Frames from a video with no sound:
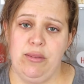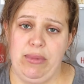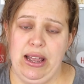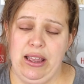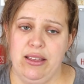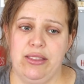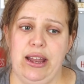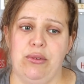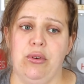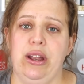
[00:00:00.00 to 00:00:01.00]
on my
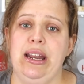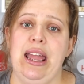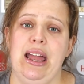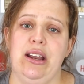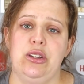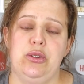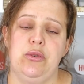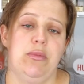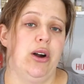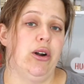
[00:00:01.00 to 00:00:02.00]
thyroid. And
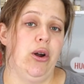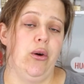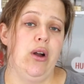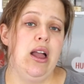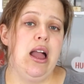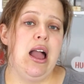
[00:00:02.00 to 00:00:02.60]
tomorrow